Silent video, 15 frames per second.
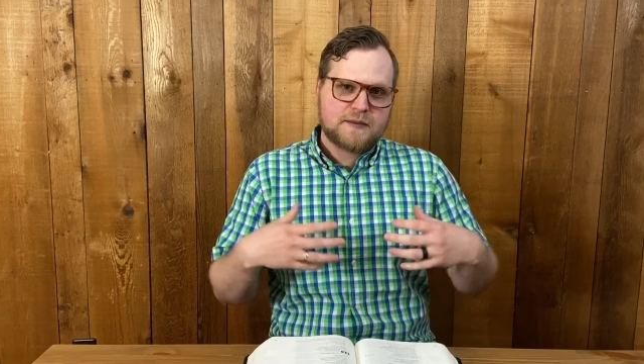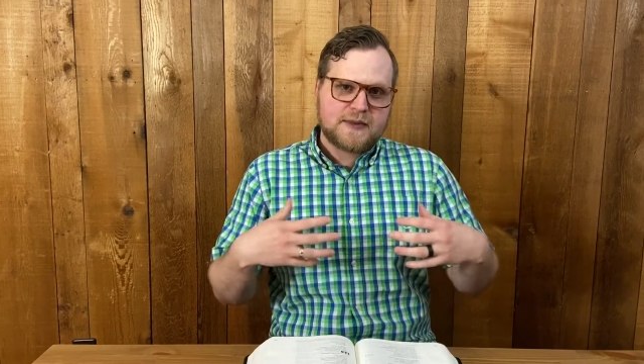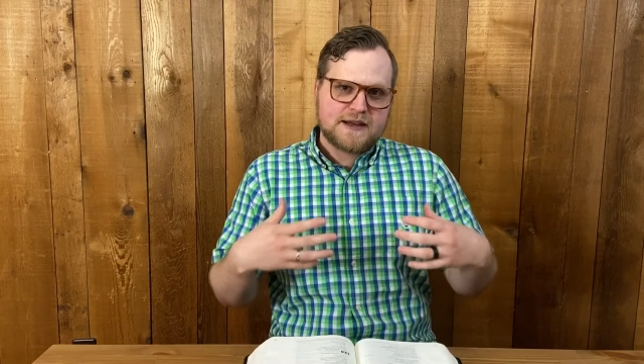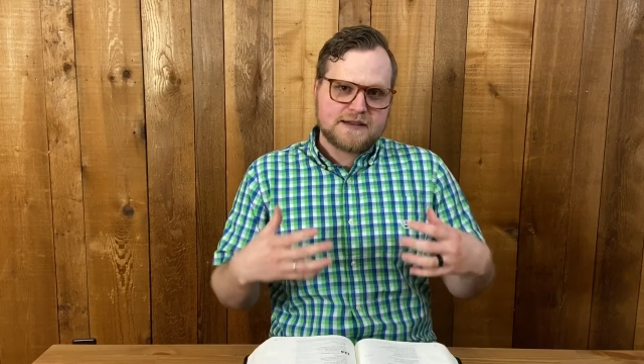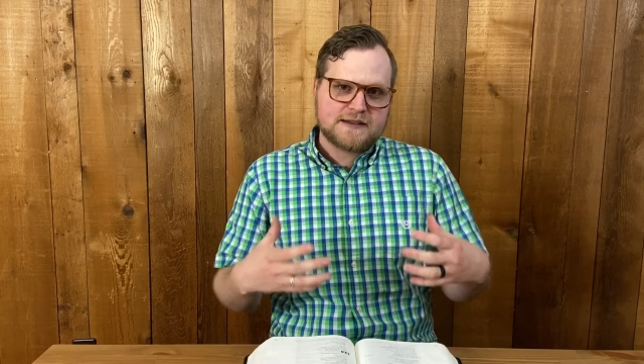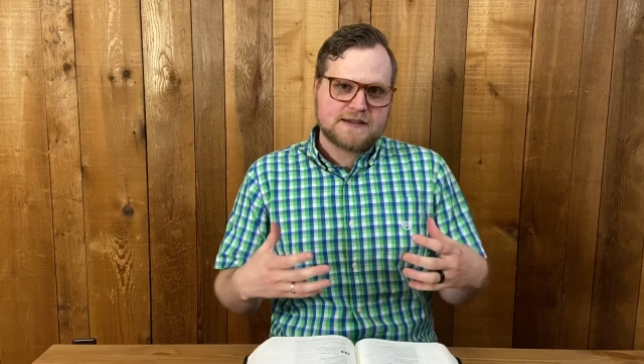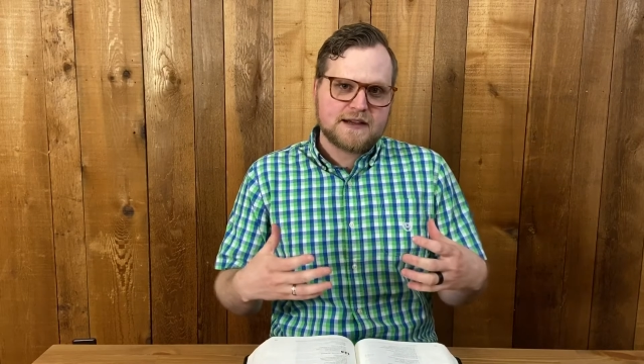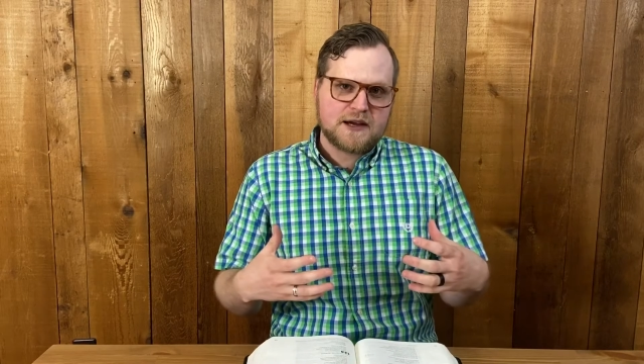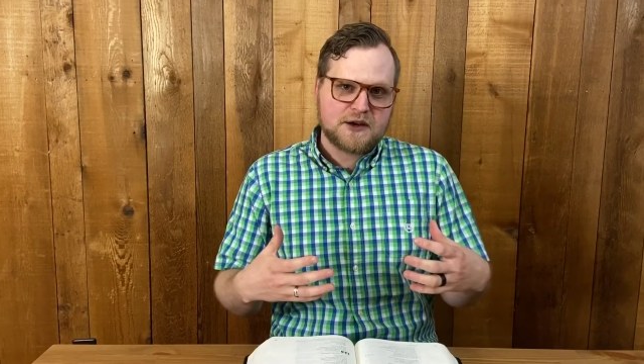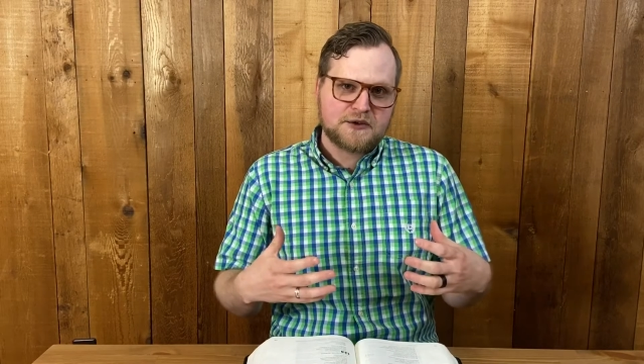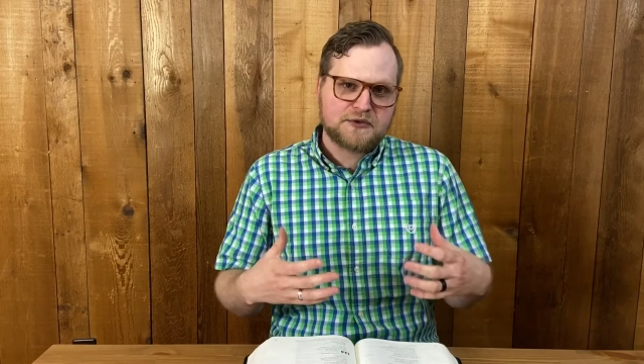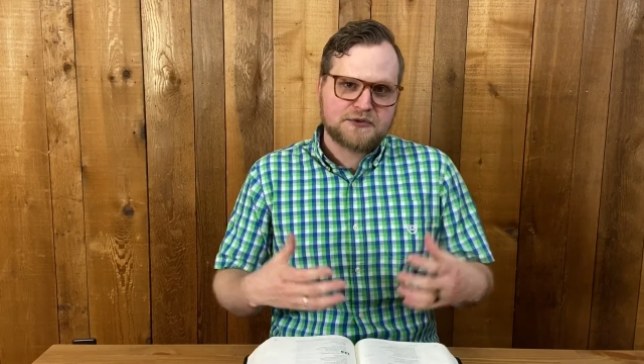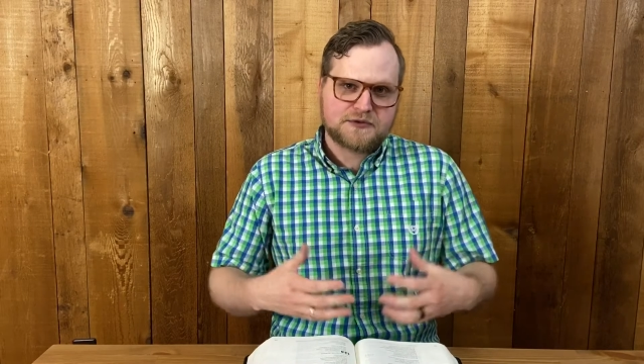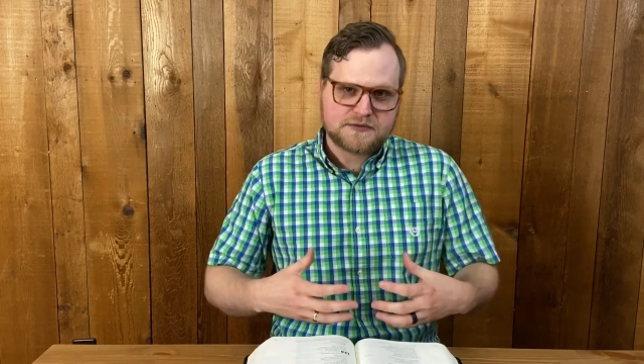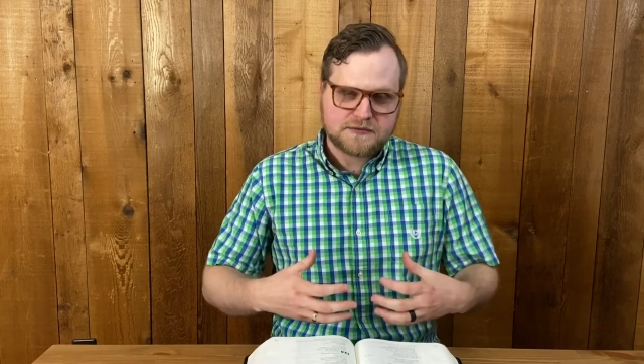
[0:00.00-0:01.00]

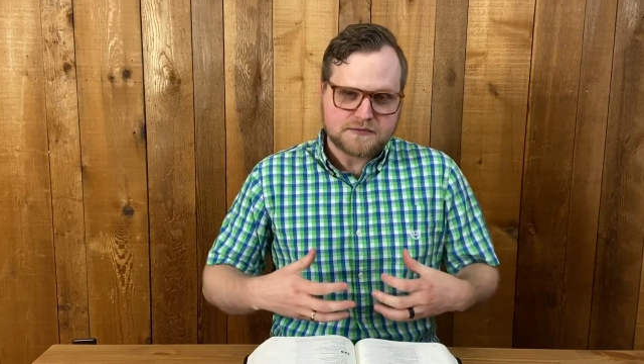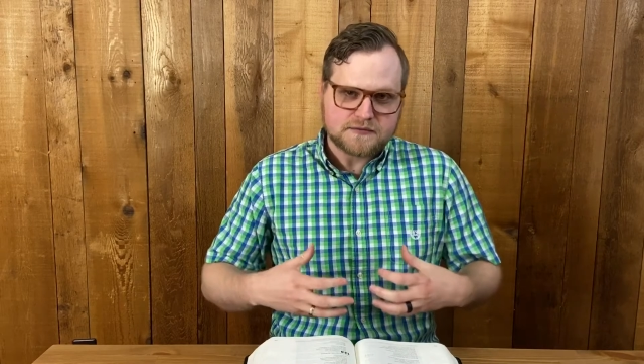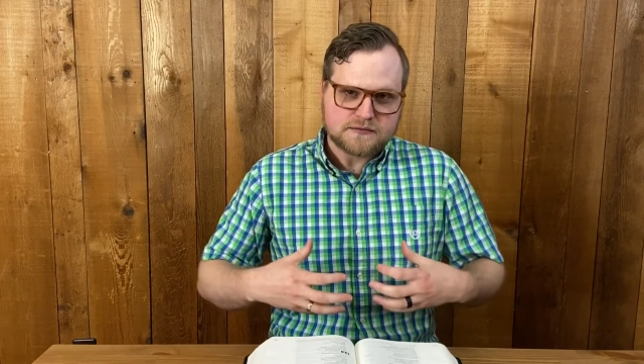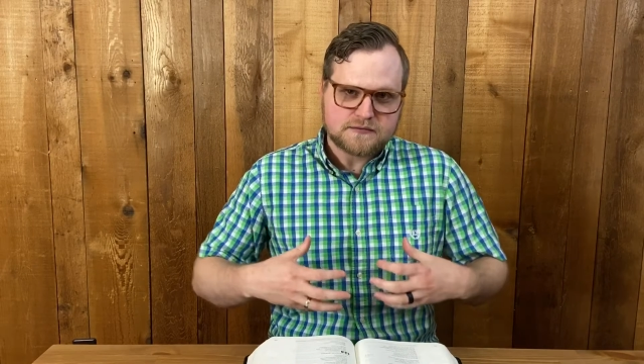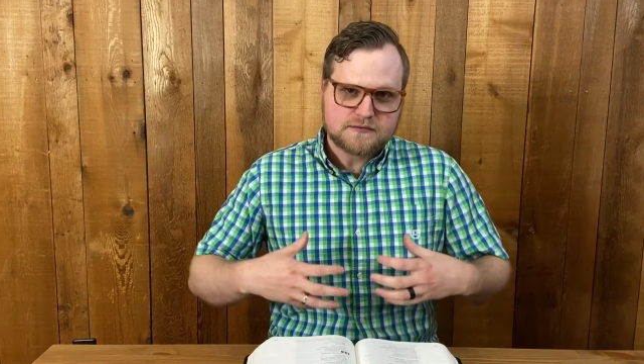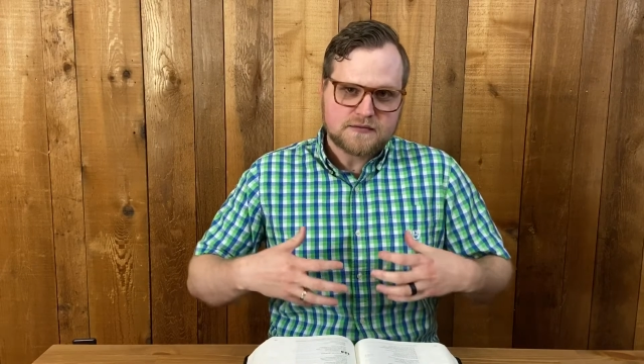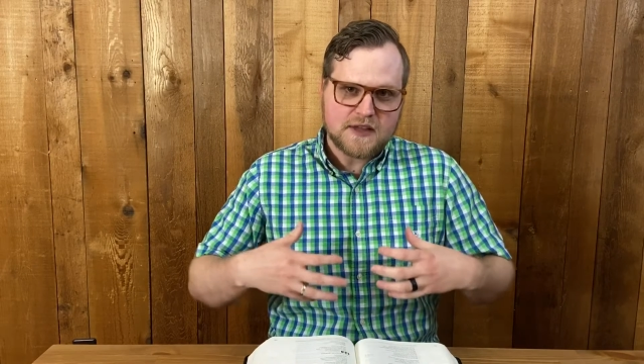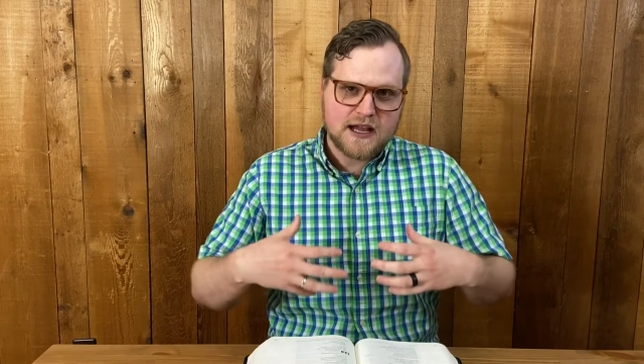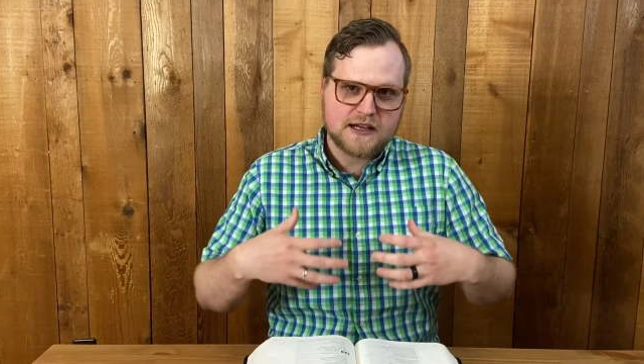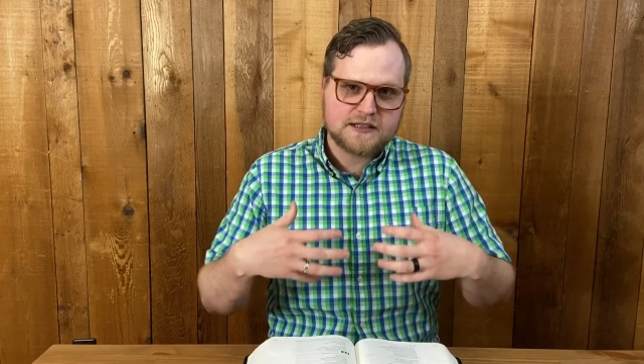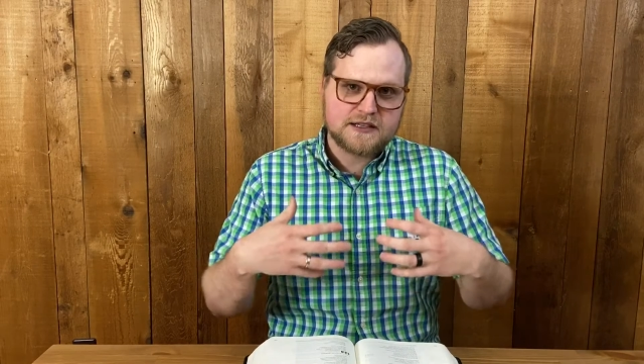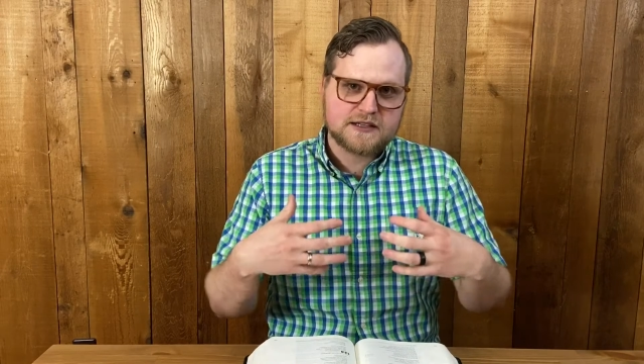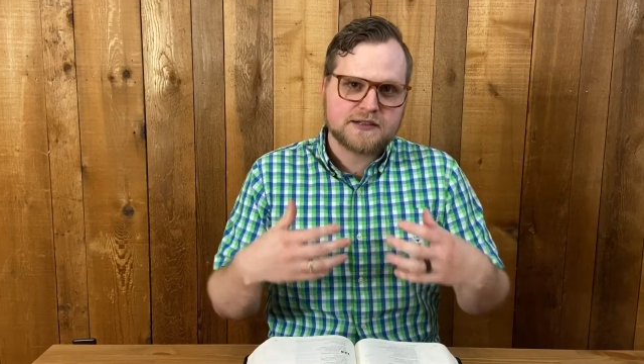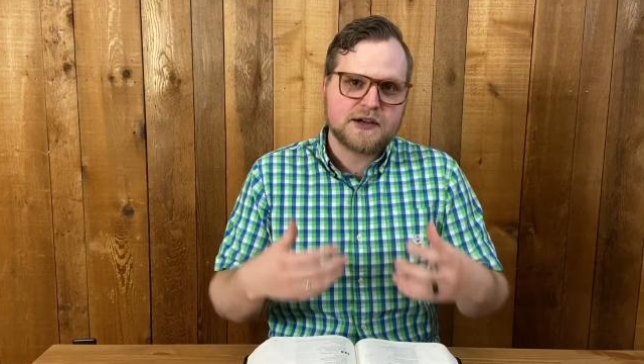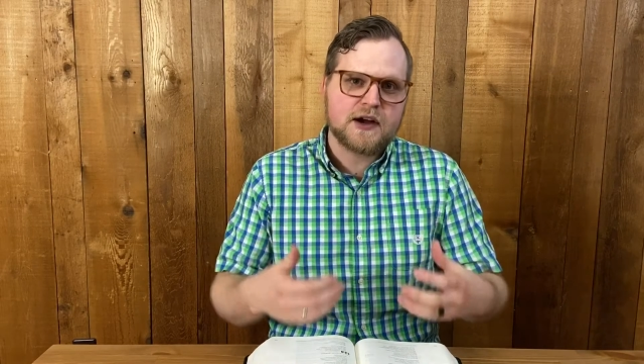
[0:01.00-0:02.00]
myself and
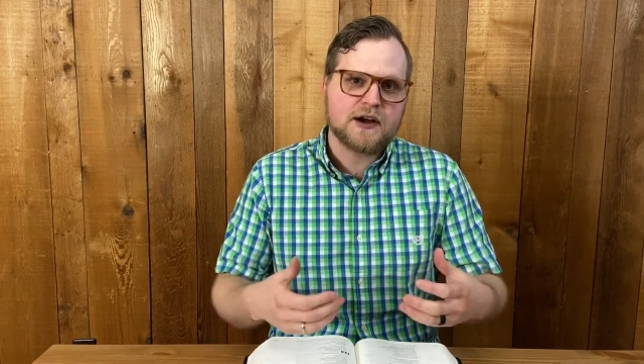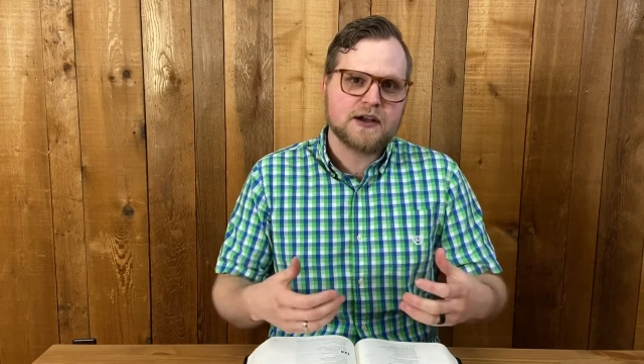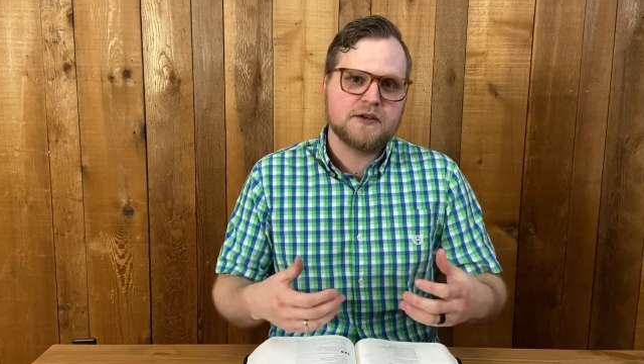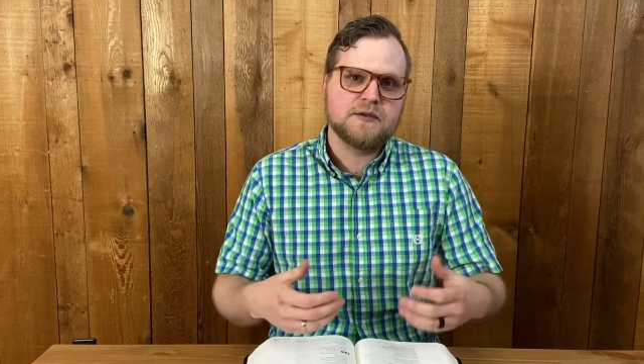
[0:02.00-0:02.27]
just talking